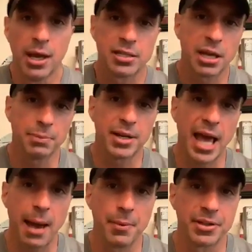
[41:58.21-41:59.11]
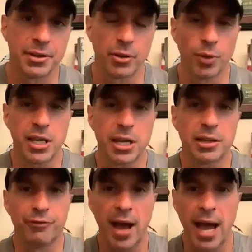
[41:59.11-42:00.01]
Something happens, and then we get
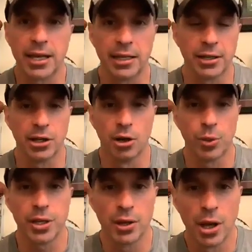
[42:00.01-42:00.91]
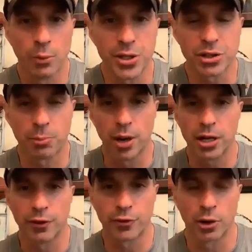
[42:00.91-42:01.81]
divided. You know, we, we start
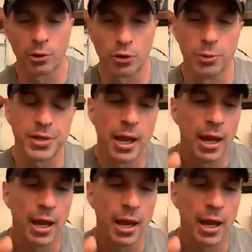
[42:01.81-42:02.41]
breaking up our own groups.